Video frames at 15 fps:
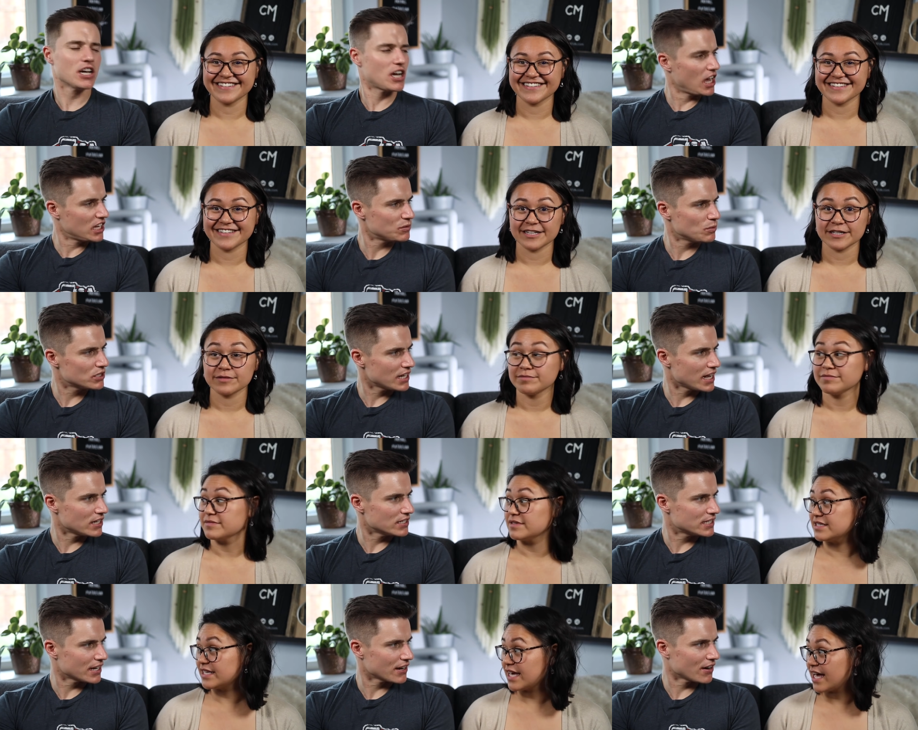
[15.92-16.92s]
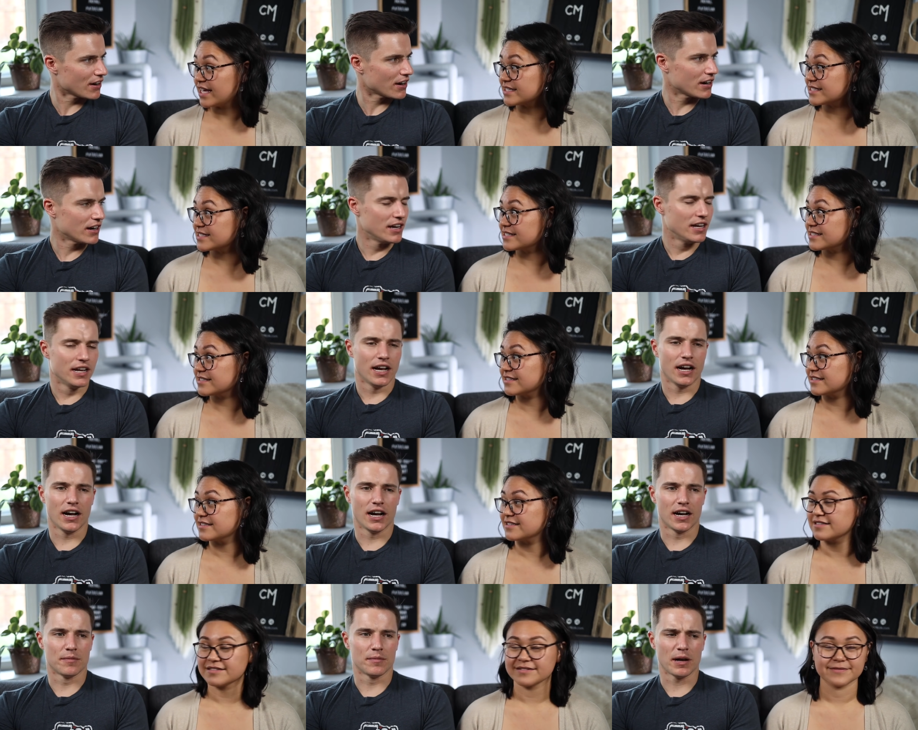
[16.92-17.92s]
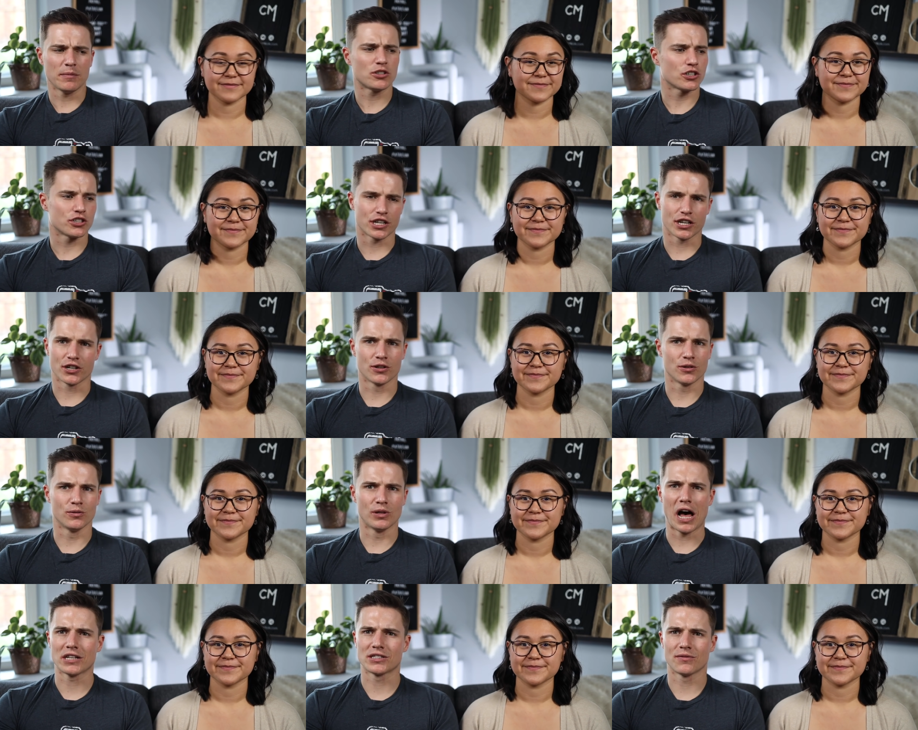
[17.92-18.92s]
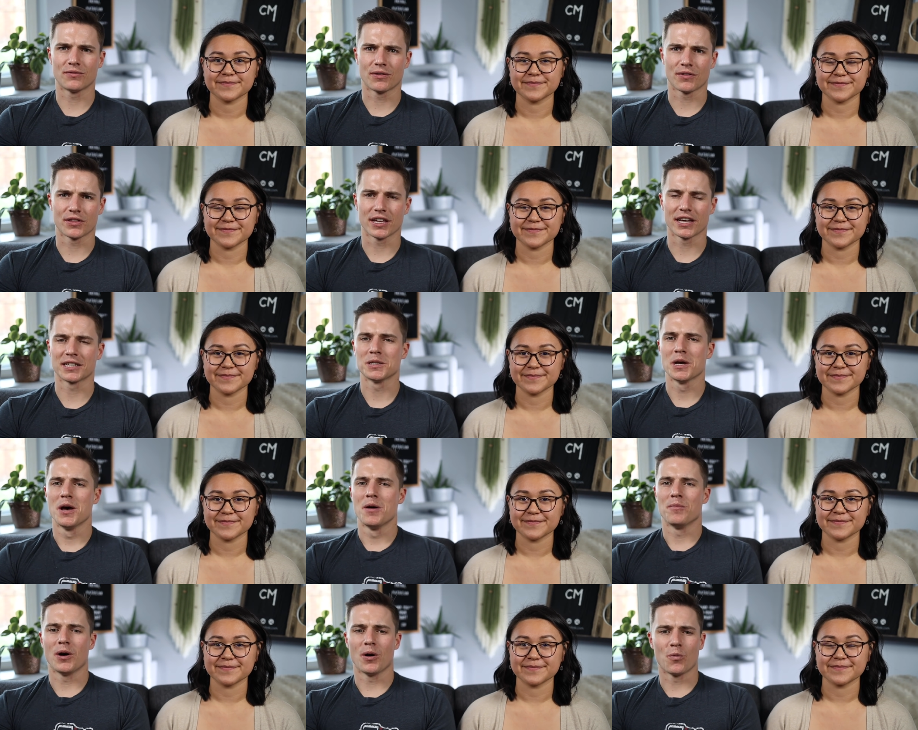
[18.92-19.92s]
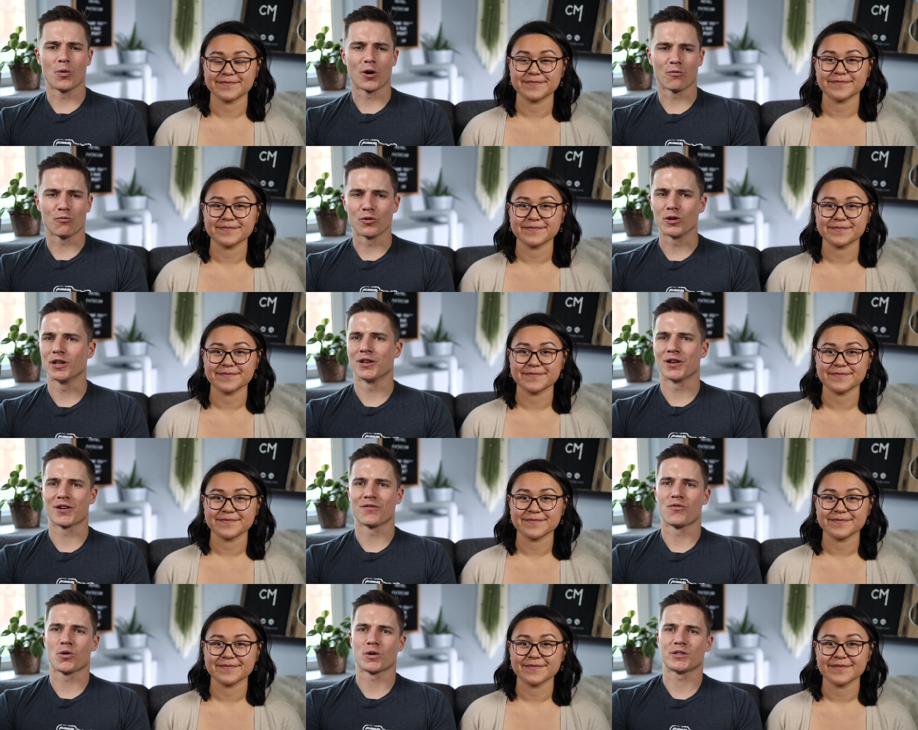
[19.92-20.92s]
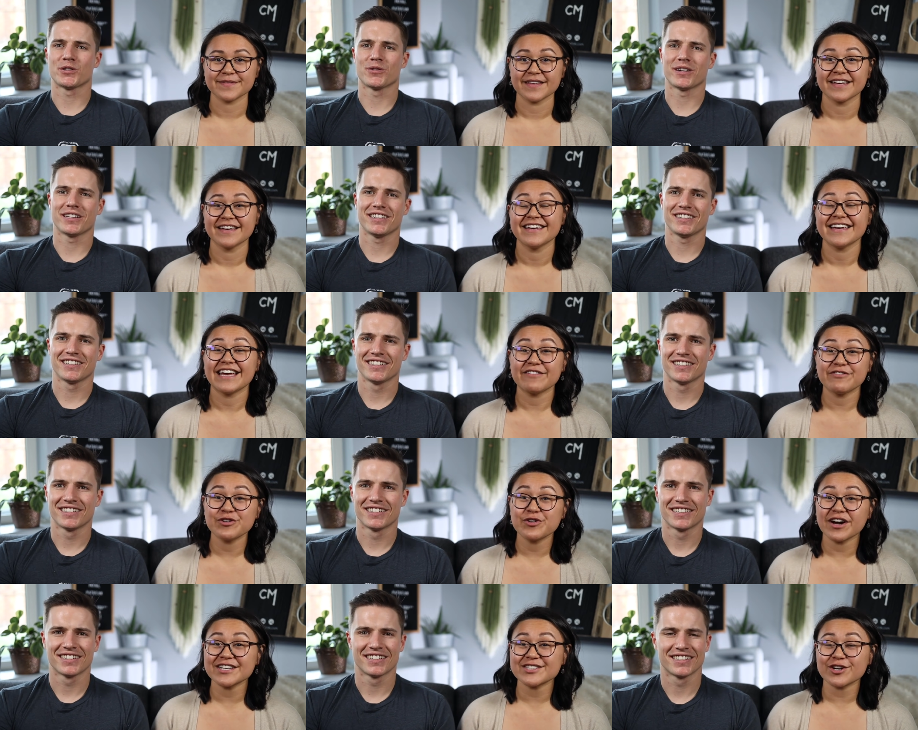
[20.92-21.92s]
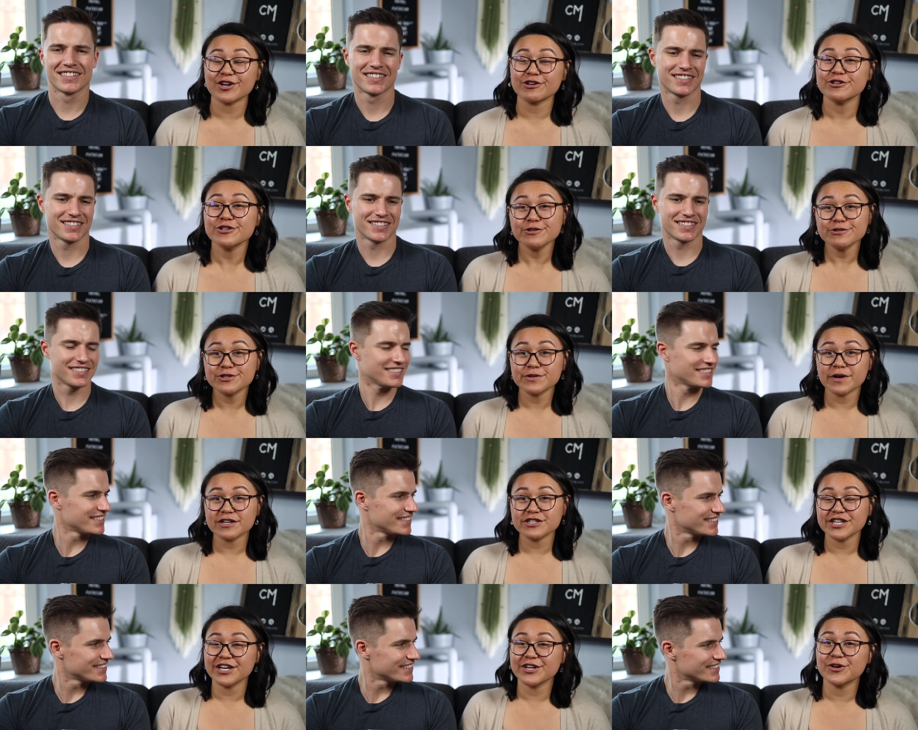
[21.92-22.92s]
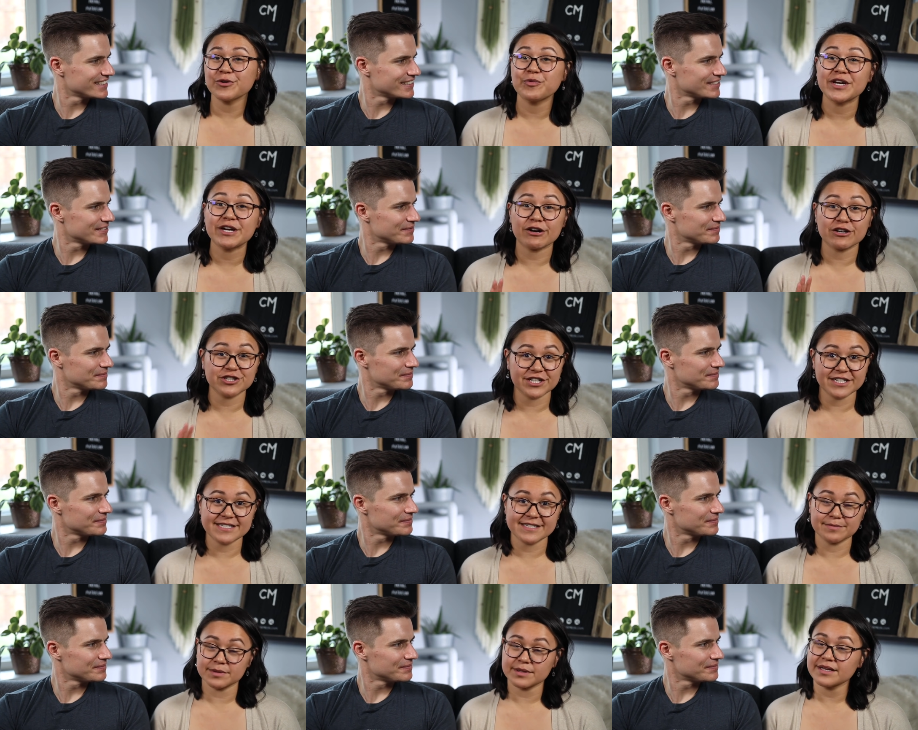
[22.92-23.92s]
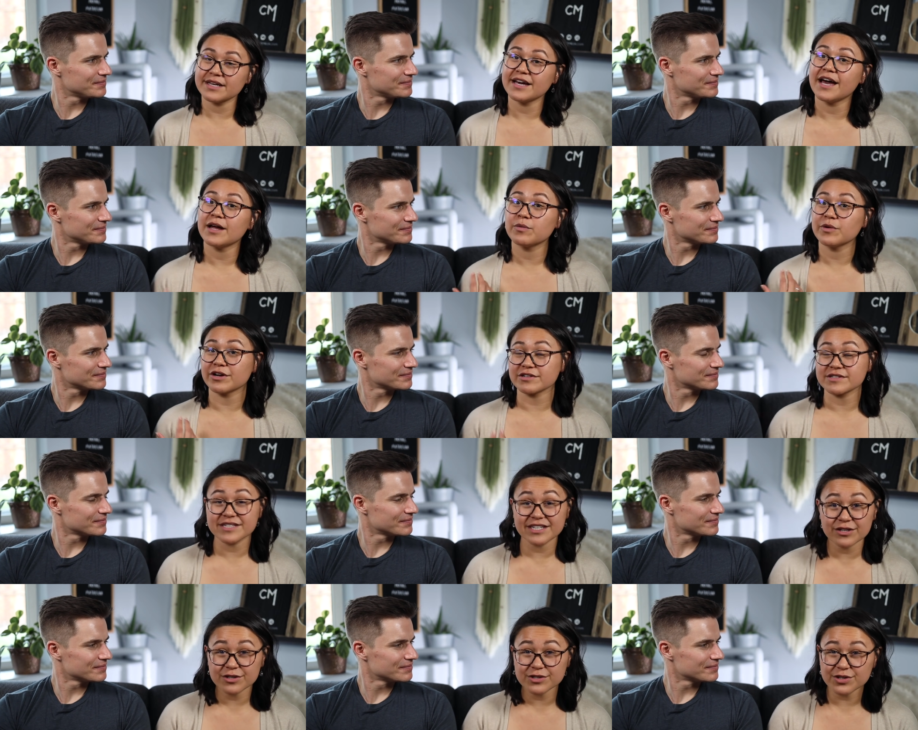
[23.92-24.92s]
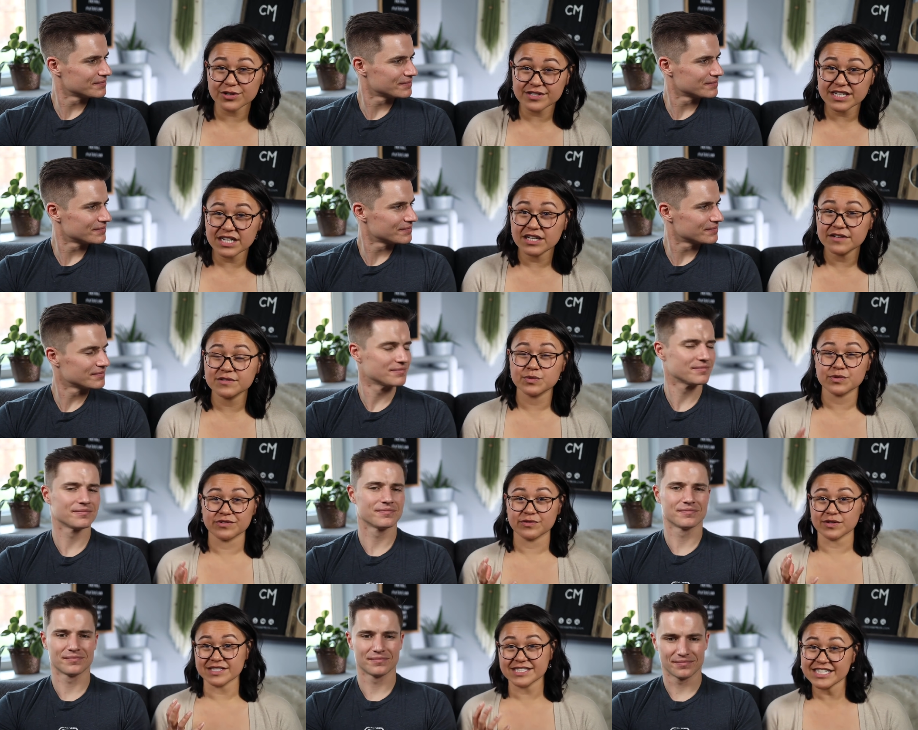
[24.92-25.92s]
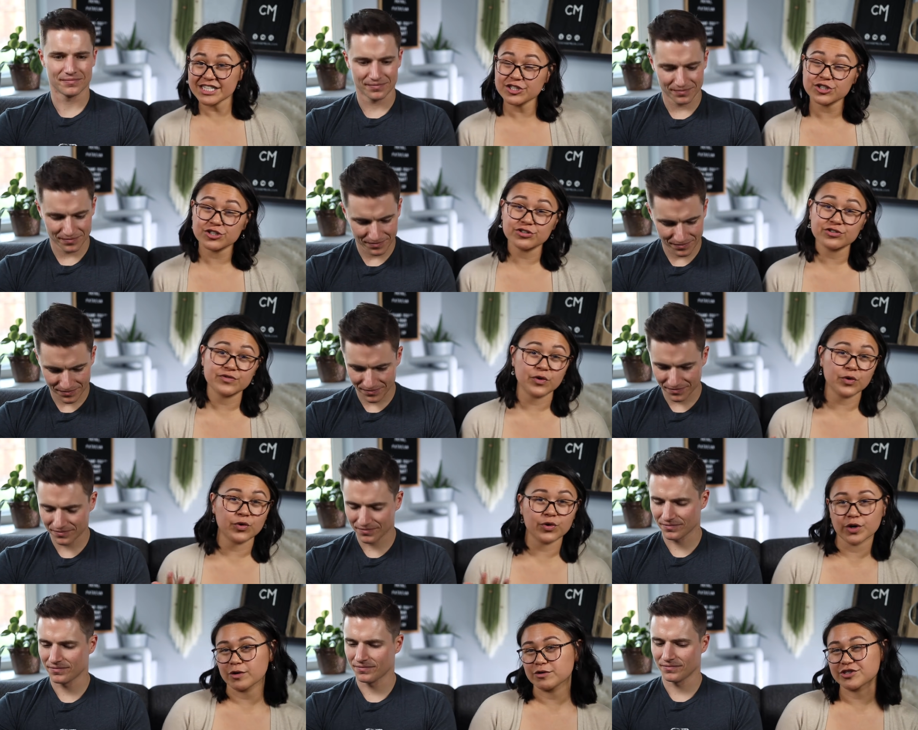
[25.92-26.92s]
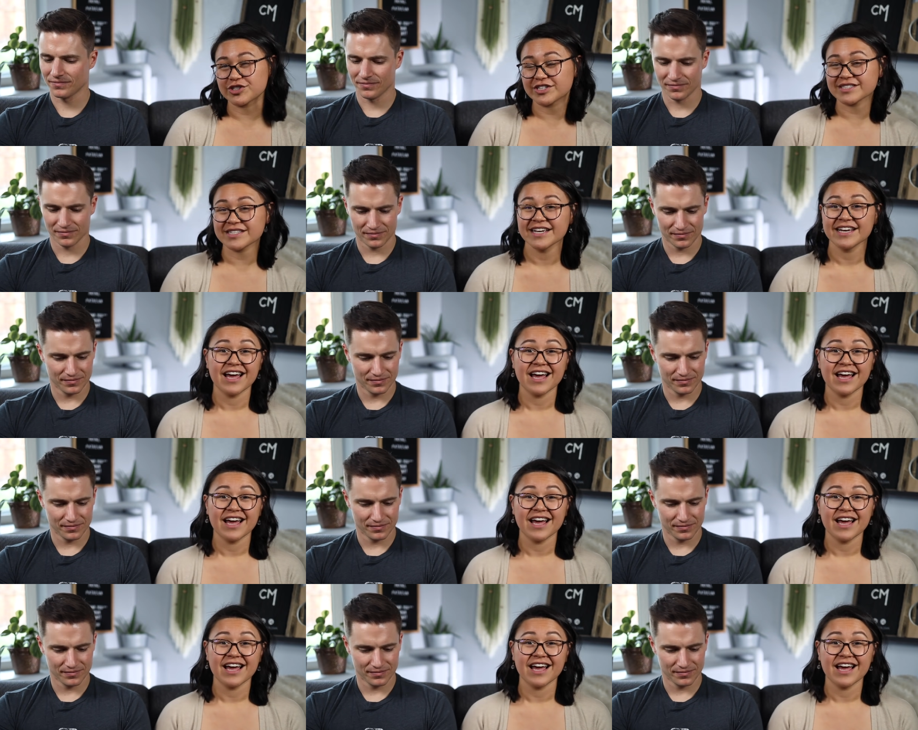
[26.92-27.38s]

Speaker 1: gospel style singer. Yes. Um, I'm sure she can do lots of different things, but we're really looking forward to it.
Speaker 2: If you guys are new to our channel, we are Chase and Melia, and we are singers ourselves. We're voice teachers, vocal coaches,